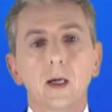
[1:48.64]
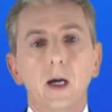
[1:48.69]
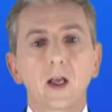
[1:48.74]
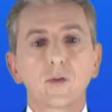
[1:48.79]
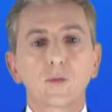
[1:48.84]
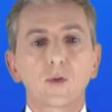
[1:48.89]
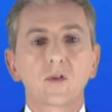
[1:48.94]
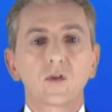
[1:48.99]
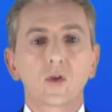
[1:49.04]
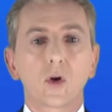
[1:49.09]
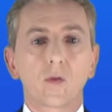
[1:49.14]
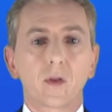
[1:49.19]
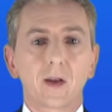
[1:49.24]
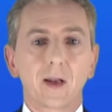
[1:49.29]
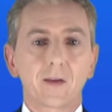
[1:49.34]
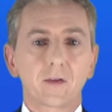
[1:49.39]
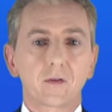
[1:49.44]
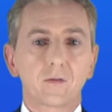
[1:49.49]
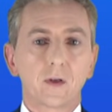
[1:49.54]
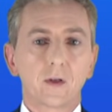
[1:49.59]
As we saw in the
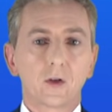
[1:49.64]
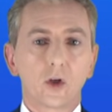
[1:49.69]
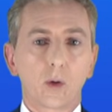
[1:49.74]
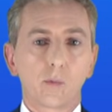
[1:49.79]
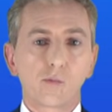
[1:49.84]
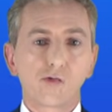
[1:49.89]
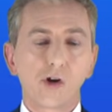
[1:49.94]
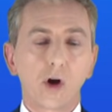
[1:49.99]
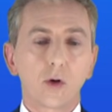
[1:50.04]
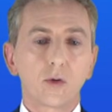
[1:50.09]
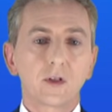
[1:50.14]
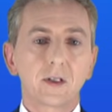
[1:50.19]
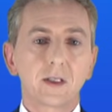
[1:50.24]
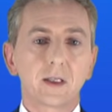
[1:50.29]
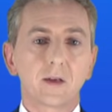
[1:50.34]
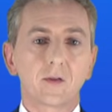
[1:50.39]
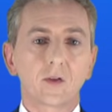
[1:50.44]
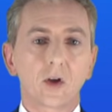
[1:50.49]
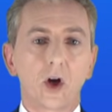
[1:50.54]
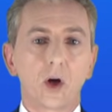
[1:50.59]
last video,
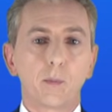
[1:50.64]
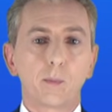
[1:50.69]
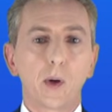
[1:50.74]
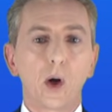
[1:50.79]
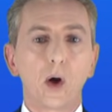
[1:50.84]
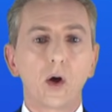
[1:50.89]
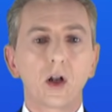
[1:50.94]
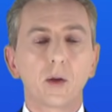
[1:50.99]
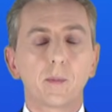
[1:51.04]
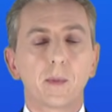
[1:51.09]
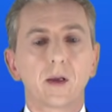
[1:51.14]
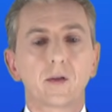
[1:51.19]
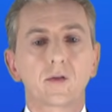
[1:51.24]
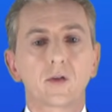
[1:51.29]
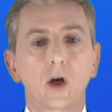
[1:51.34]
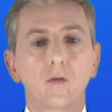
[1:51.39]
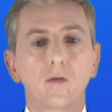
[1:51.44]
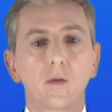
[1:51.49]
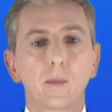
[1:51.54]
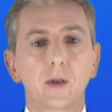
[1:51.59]
proteins are polymers
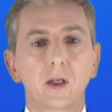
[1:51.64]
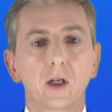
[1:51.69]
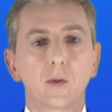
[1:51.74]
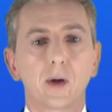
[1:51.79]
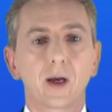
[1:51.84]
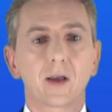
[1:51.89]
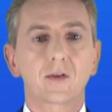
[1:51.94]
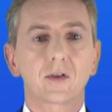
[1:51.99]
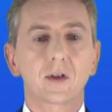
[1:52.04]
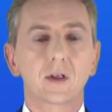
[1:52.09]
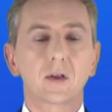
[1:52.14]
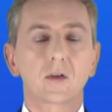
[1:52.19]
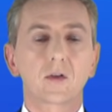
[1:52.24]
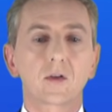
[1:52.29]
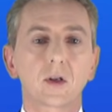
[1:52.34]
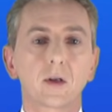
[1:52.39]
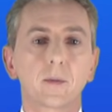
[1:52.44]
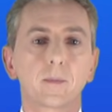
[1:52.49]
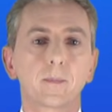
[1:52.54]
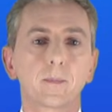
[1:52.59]
of amino
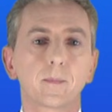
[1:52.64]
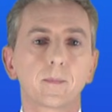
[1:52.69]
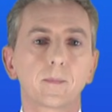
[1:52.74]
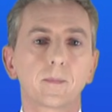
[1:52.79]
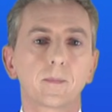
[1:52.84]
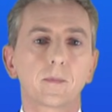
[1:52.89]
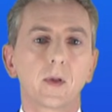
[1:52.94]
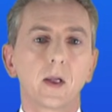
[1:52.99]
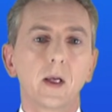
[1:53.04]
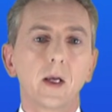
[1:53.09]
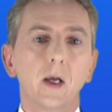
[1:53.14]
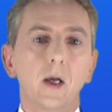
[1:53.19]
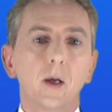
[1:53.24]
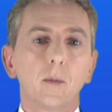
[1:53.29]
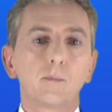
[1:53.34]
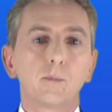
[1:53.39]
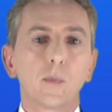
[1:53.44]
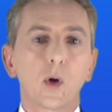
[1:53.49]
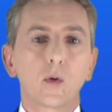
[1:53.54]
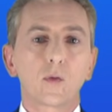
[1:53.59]
acids.
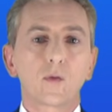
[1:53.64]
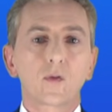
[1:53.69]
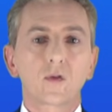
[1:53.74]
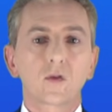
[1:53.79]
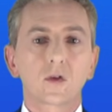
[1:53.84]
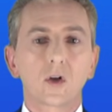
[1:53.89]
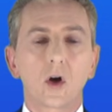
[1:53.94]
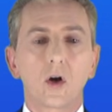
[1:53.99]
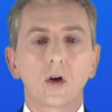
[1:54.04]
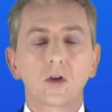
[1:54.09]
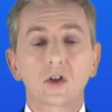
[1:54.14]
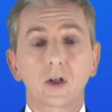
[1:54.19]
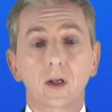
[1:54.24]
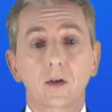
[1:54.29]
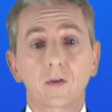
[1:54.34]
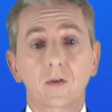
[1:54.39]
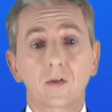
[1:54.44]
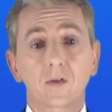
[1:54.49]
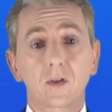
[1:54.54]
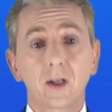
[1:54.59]
Both starch
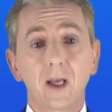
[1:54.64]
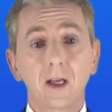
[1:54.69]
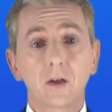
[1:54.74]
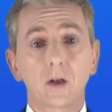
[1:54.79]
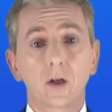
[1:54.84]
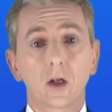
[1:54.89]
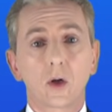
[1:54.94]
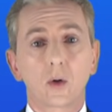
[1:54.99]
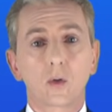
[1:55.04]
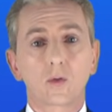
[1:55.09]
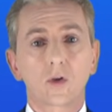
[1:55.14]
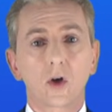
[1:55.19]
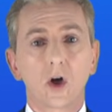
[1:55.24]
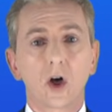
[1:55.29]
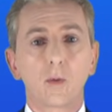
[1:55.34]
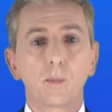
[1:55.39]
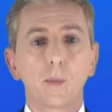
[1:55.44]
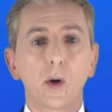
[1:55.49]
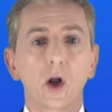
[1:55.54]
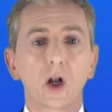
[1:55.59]
and cellulose
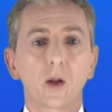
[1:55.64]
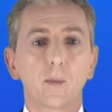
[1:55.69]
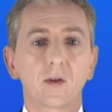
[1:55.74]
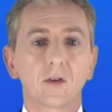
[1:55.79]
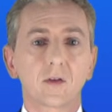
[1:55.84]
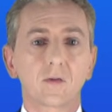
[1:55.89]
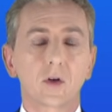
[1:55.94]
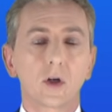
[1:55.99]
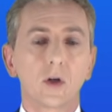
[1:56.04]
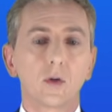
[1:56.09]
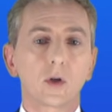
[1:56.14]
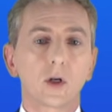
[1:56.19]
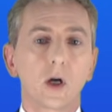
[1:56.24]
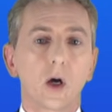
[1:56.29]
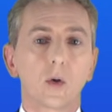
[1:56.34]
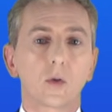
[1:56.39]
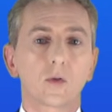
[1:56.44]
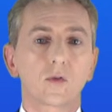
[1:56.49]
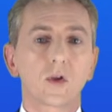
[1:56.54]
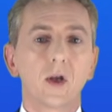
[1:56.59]
are polymers of
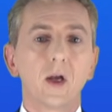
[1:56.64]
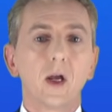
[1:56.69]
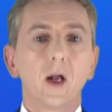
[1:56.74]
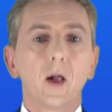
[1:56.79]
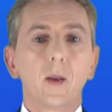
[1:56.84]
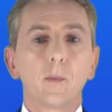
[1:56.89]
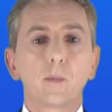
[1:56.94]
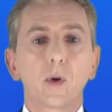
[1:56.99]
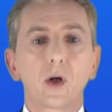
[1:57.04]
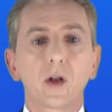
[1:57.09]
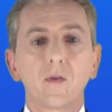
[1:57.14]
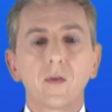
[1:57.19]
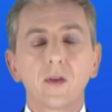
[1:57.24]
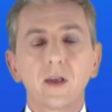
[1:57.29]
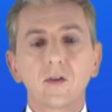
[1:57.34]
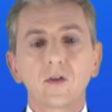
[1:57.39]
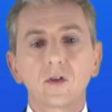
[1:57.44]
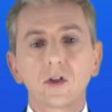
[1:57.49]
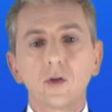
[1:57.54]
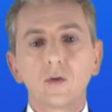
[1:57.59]
glucose, but in
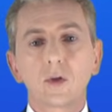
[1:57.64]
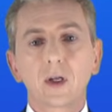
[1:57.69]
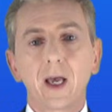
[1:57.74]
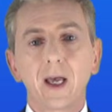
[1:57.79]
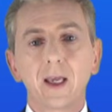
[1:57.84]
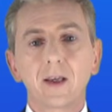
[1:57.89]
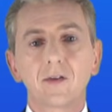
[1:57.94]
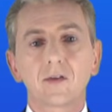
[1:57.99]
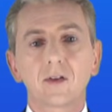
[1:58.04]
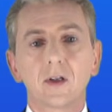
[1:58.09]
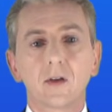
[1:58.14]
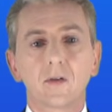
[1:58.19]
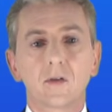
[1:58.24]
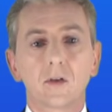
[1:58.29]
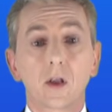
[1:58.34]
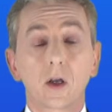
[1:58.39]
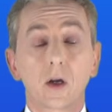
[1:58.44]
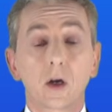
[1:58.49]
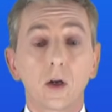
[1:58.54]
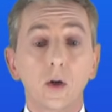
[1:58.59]
these two cases,
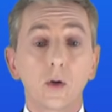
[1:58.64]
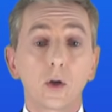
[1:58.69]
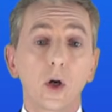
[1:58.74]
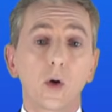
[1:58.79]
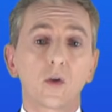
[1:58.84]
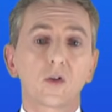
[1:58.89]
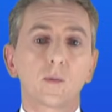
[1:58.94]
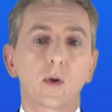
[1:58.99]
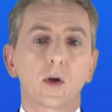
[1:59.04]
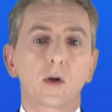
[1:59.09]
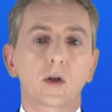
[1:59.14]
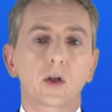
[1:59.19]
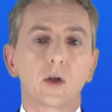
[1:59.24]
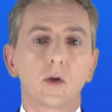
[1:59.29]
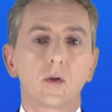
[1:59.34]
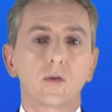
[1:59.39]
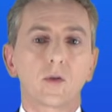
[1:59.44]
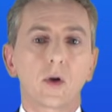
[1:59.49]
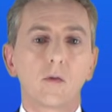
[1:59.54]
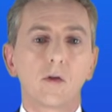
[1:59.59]
the glucose
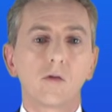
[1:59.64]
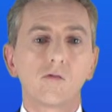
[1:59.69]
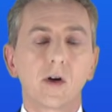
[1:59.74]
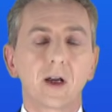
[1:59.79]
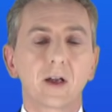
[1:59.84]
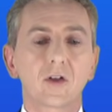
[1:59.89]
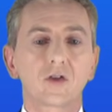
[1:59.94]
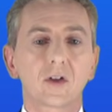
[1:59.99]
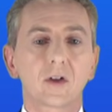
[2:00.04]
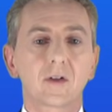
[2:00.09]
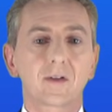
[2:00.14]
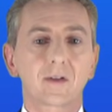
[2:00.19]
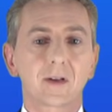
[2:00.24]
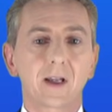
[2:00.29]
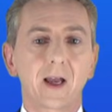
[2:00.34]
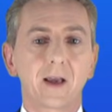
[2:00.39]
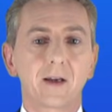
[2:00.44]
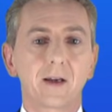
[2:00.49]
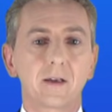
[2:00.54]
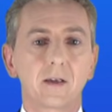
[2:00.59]
molecules are arranged in
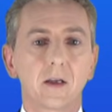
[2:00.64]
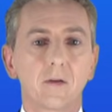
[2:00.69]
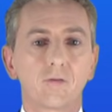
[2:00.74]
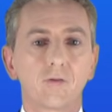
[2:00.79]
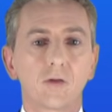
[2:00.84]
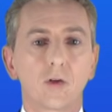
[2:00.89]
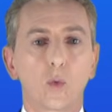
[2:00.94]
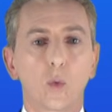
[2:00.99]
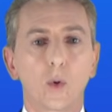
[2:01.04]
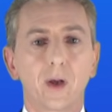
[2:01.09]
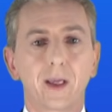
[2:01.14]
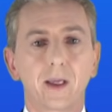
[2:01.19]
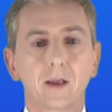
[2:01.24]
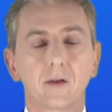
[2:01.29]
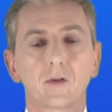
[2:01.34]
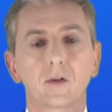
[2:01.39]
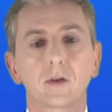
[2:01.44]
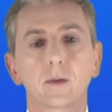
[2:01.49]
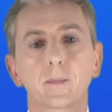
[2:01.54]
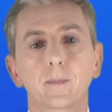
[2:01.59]
slightly different
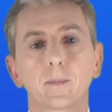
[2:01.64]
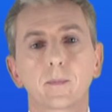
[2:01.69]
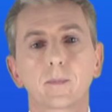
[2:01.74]
ways.